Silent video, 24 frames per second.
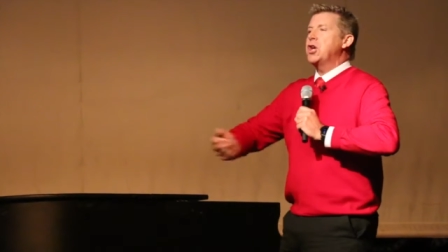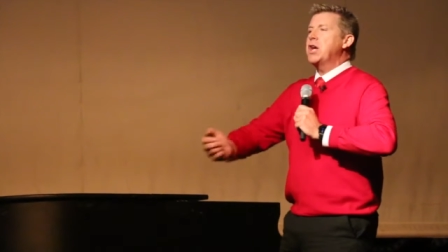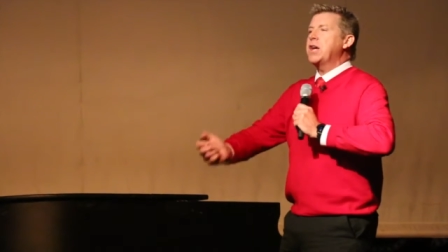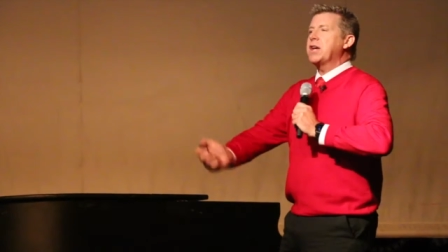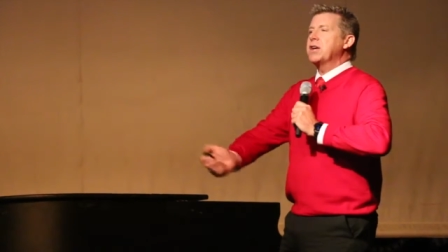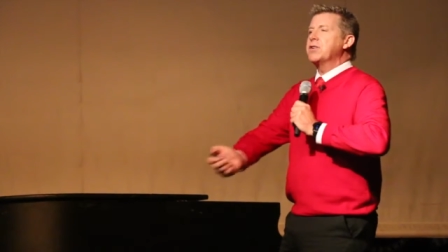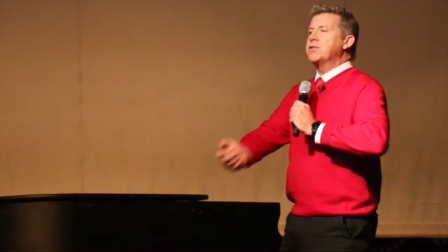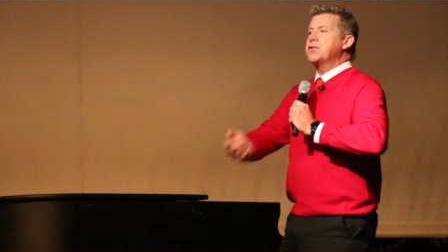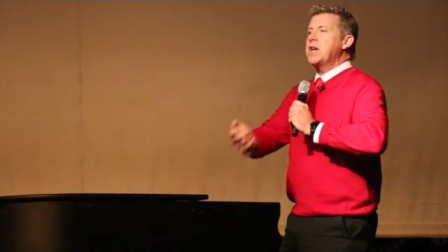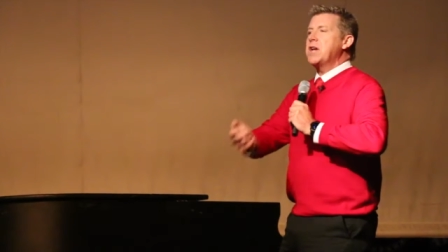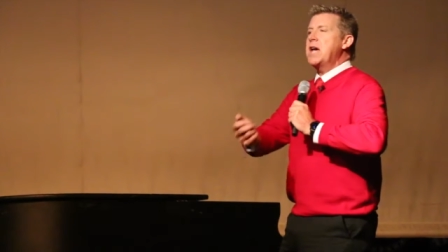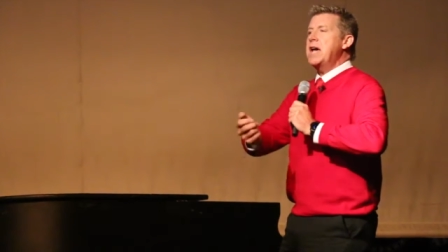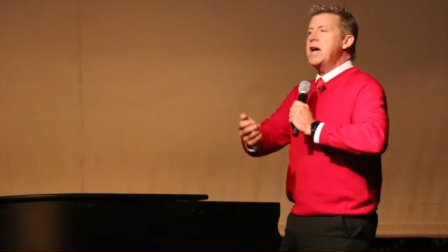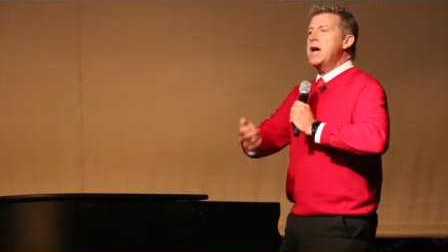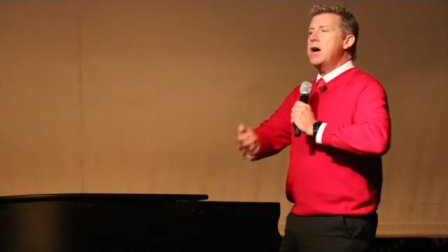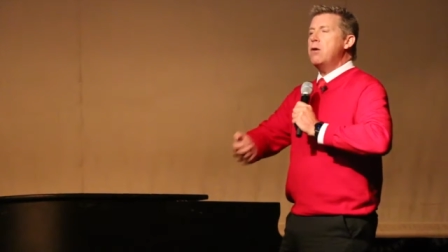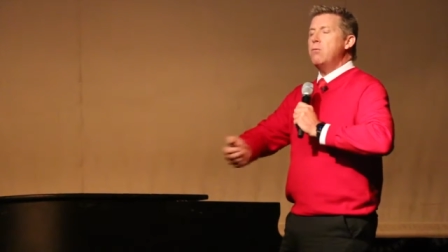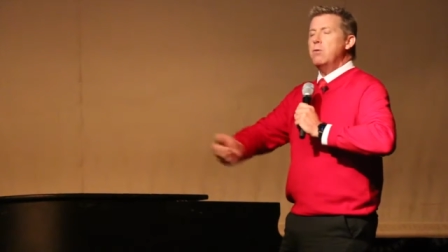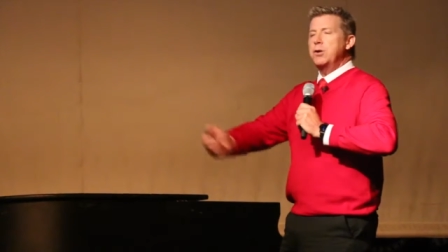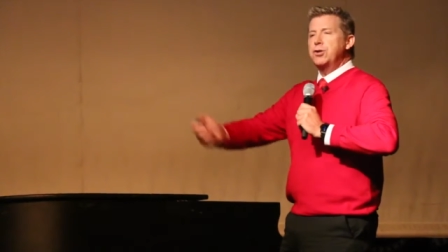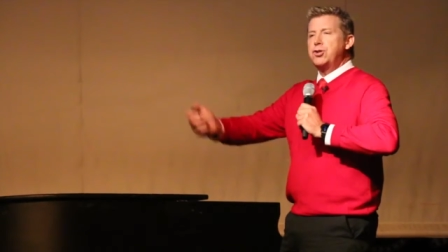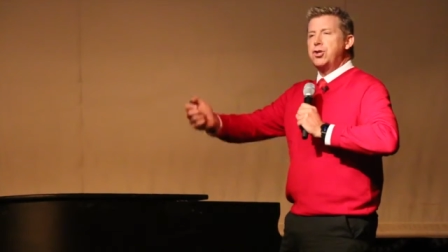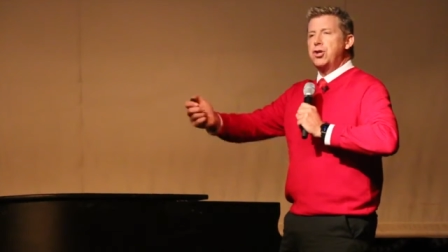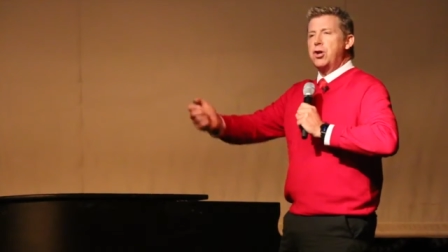She could
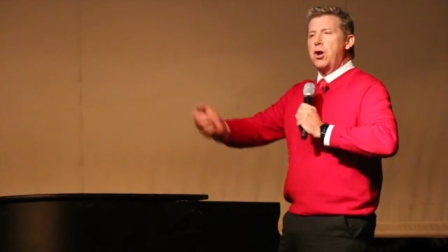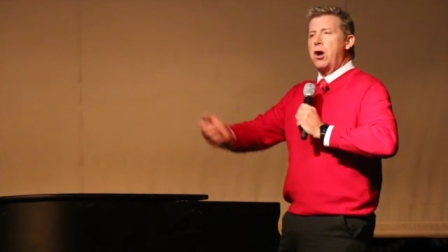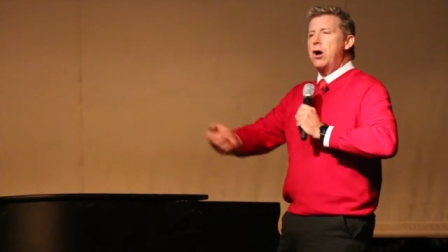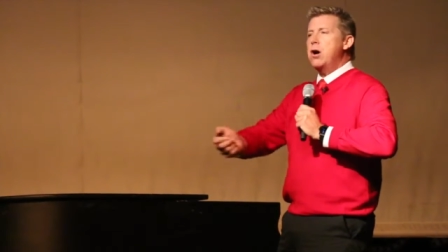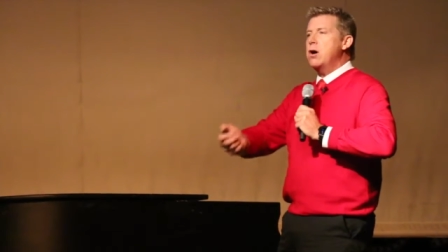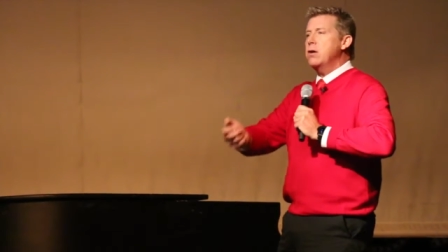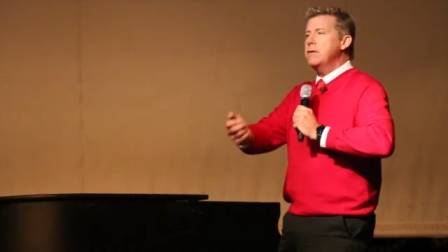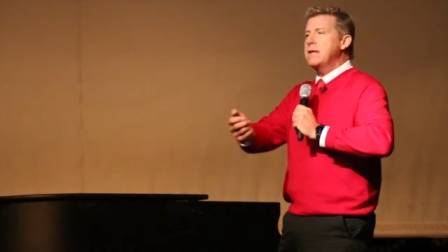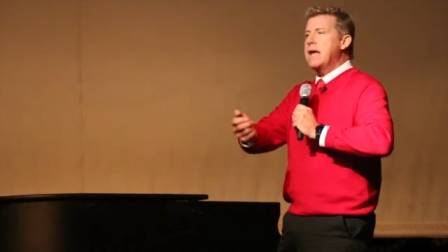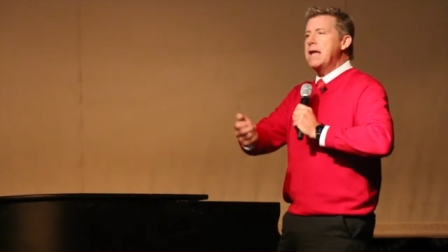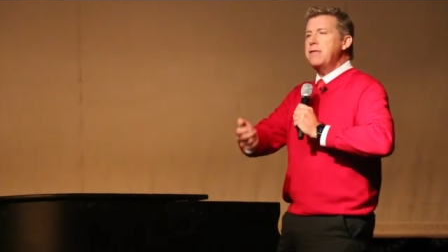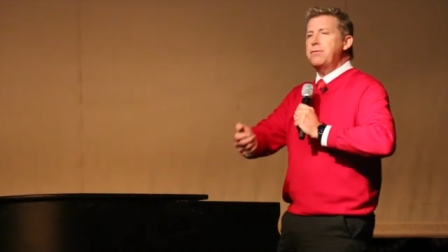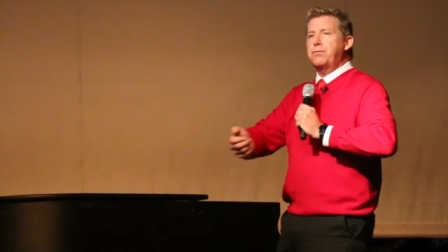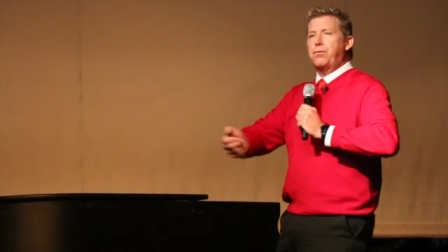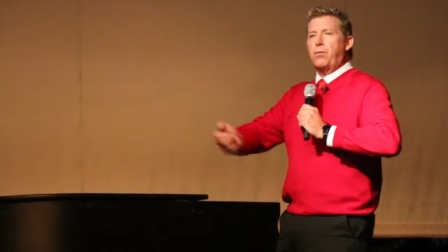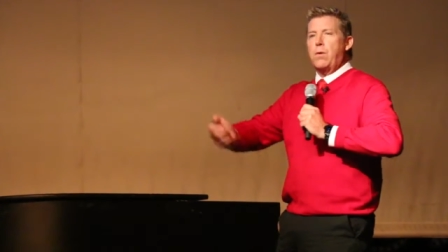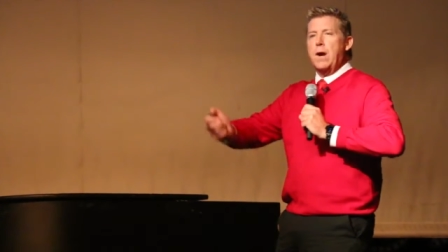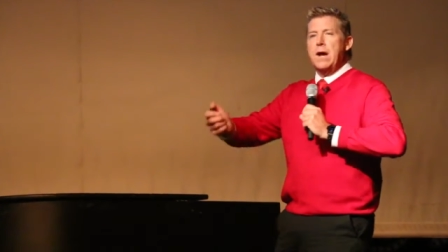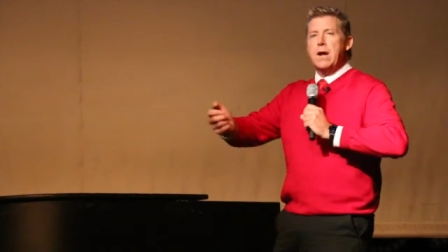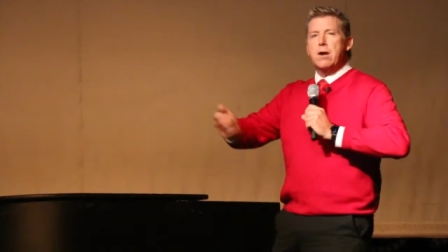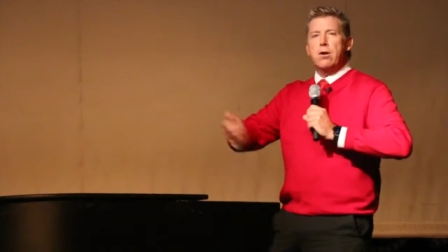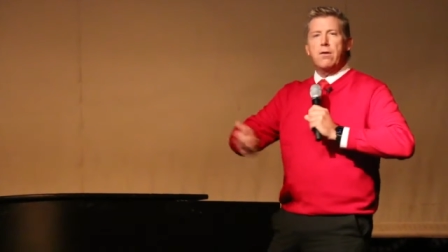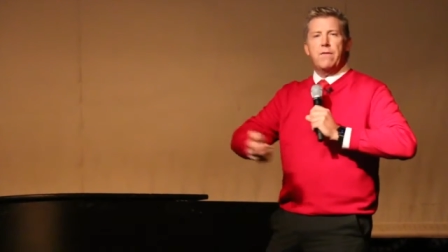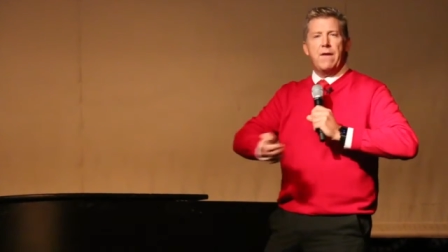tell when she hung that
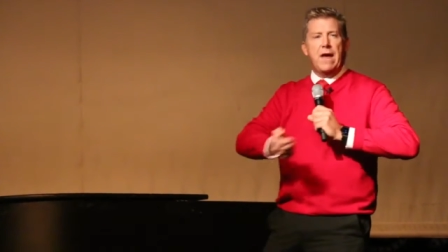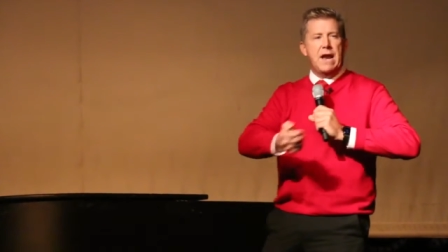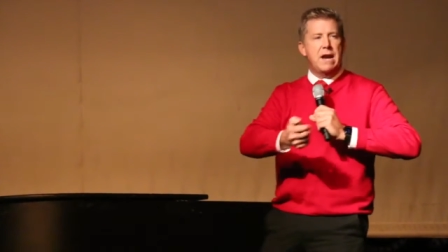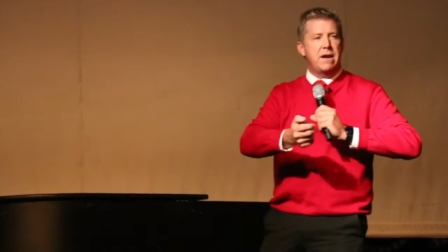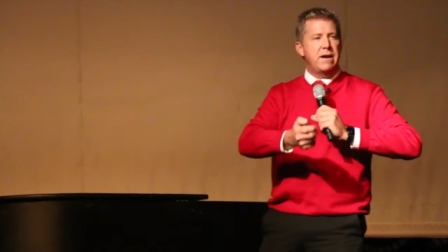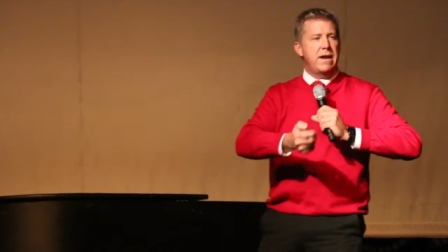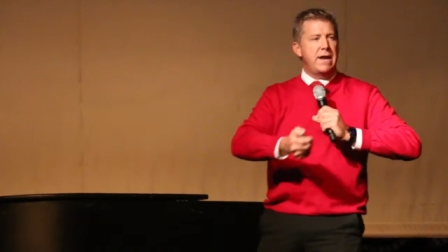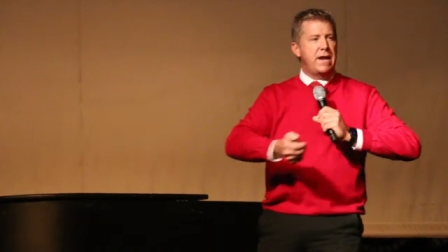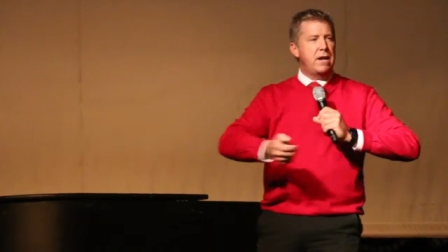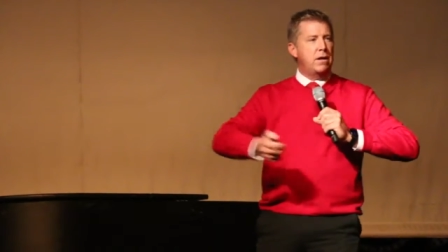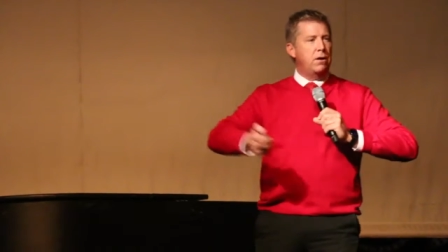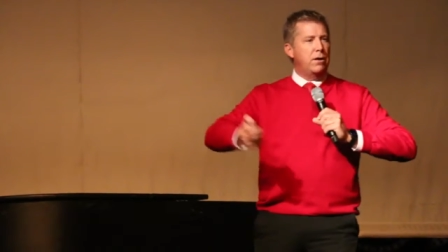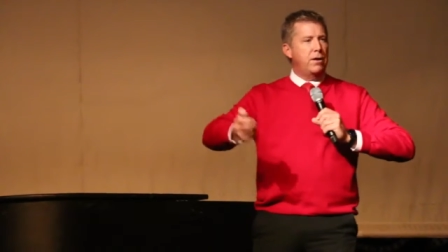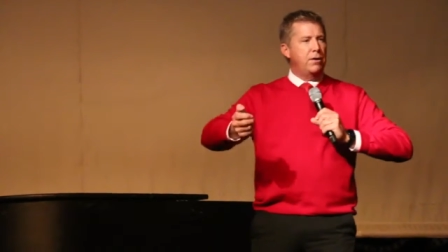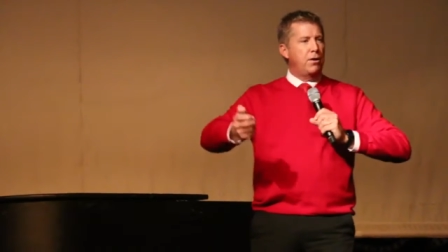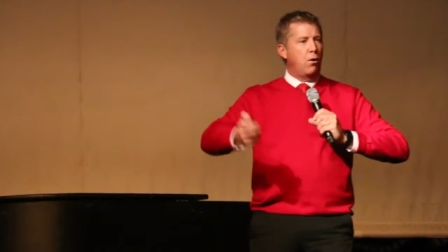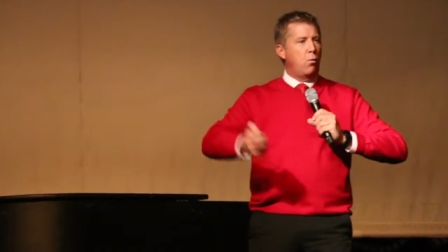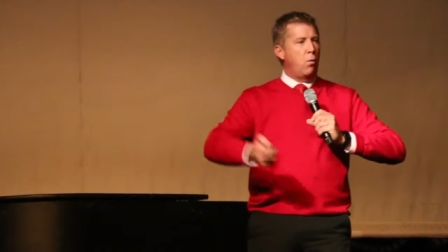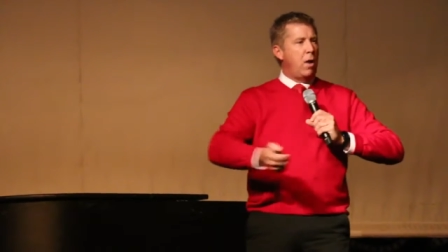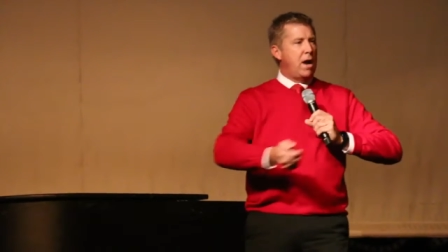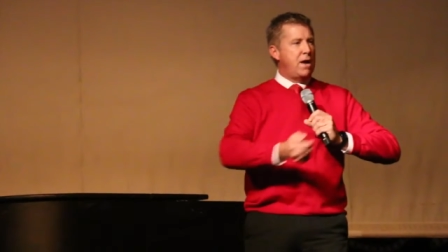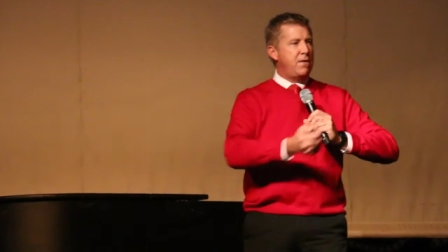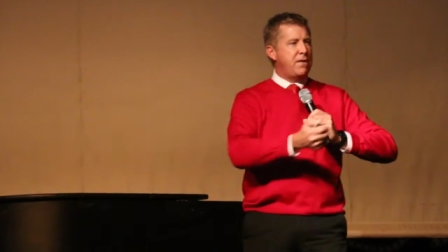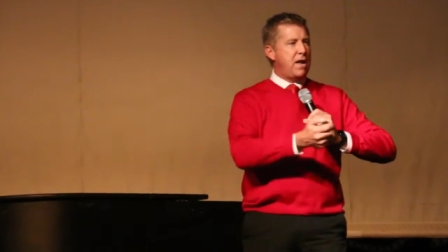thread on that needle and
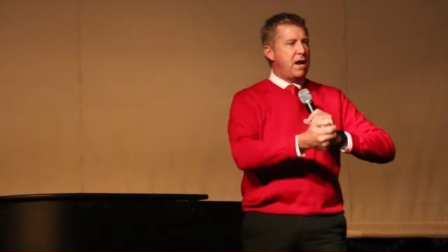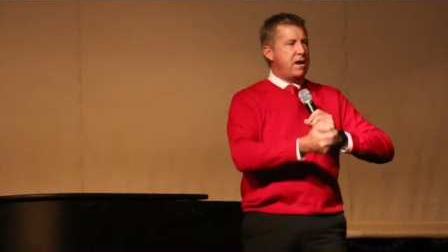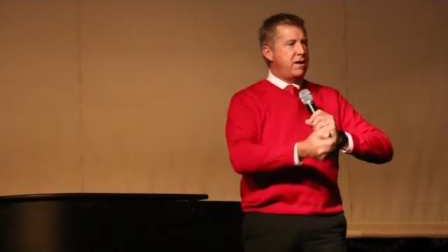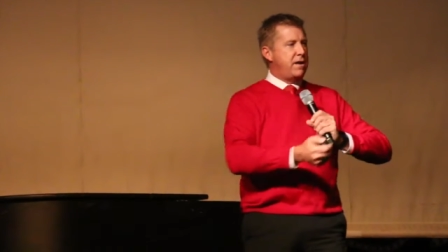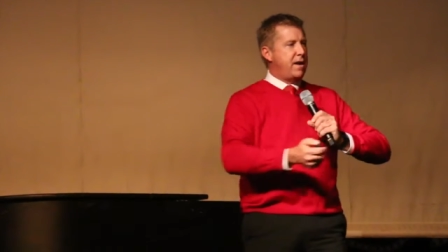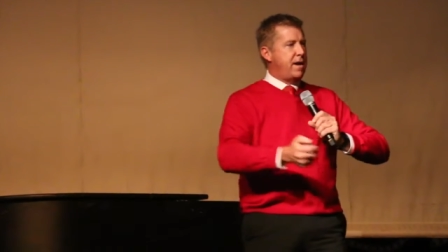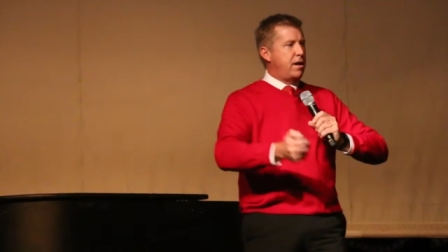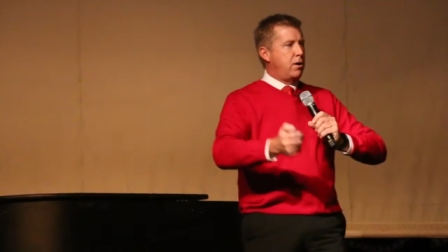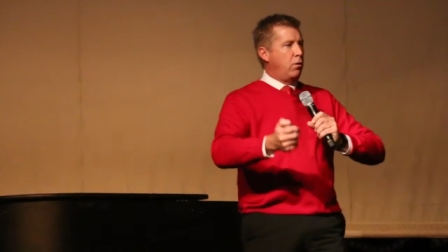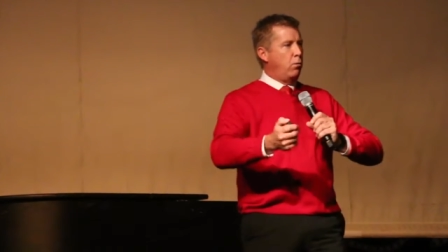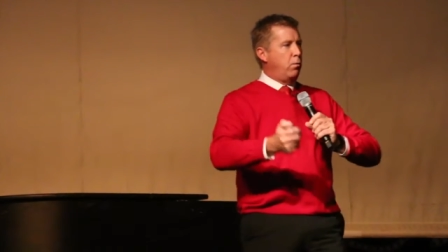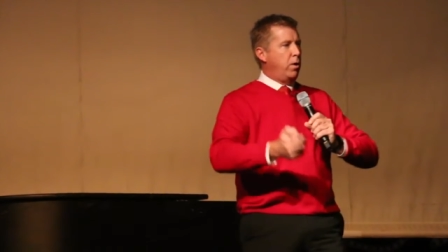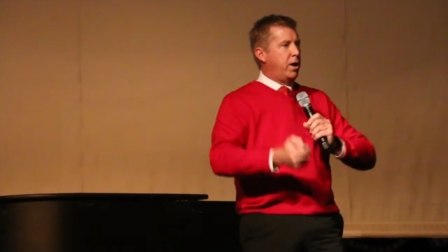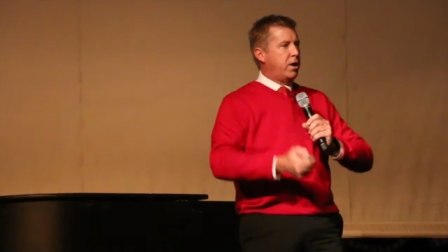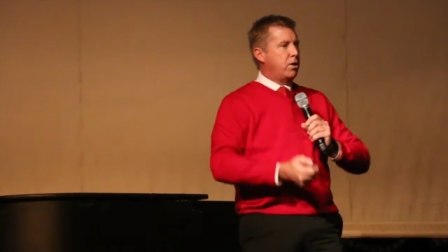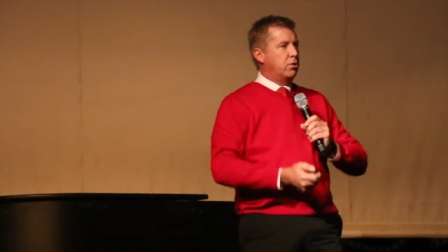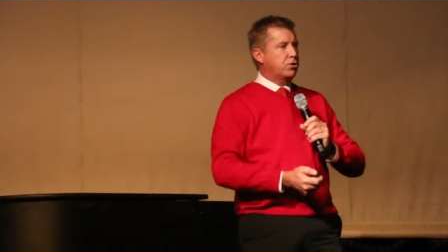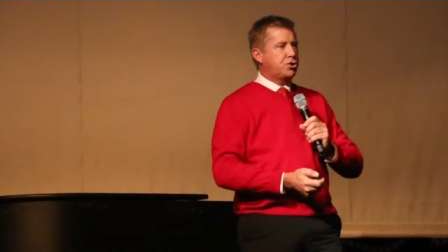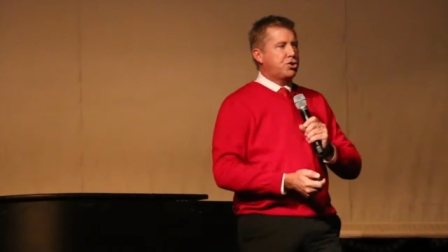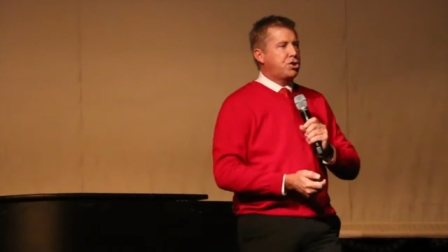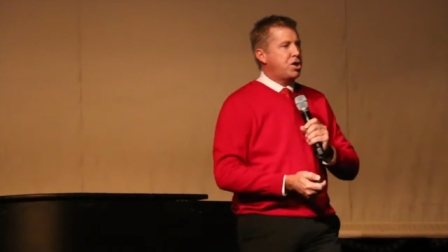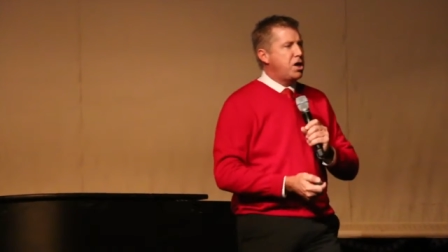the way that needle wiggled.